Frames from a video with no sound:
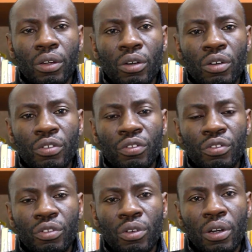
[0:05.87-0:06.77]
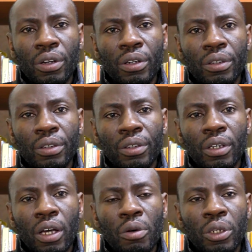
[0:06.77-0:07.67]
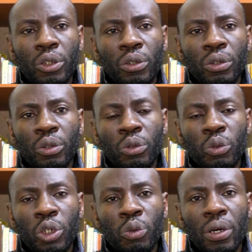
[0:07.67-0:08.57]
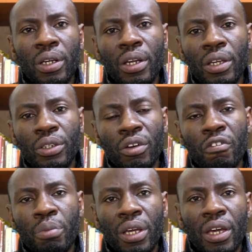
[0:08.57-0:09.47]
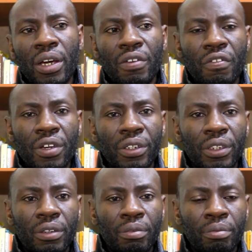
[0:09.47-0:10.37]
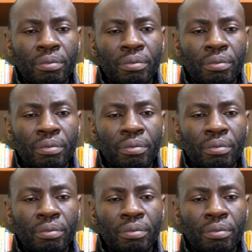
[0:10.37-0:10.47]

of our 21 days of prayer and fasting,